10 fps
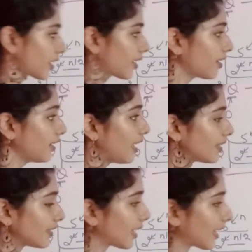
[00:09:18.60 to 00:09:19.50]
here.
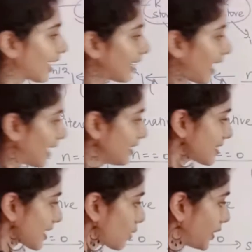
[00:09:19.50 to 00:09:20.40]
Then again n
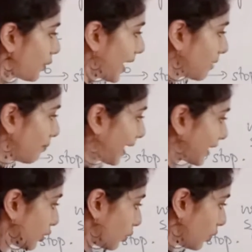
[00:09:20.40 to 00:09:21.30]
is equal to n
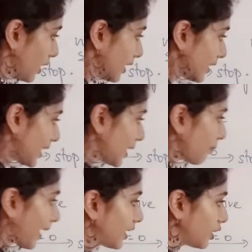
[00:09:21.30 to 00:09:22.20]
by 2. 3
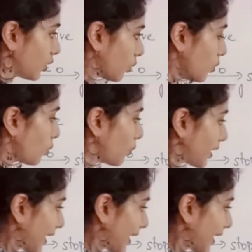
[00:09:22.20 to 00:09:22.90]
by 2 will